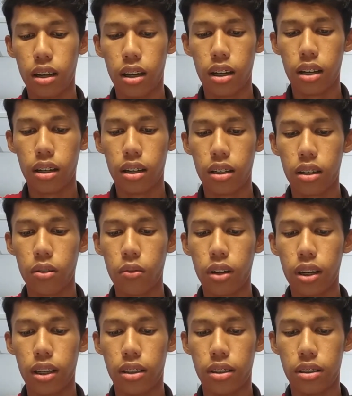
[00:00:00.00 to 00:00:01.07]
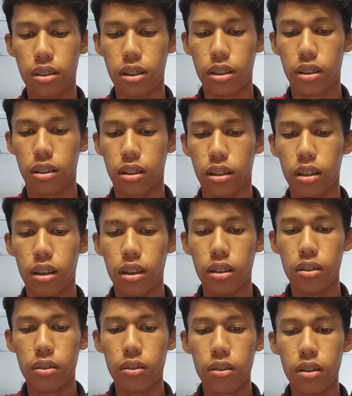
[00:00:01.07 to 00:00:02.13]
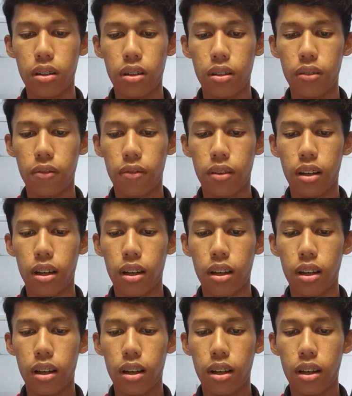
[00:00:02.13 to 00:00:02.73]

and the third one is shear. So the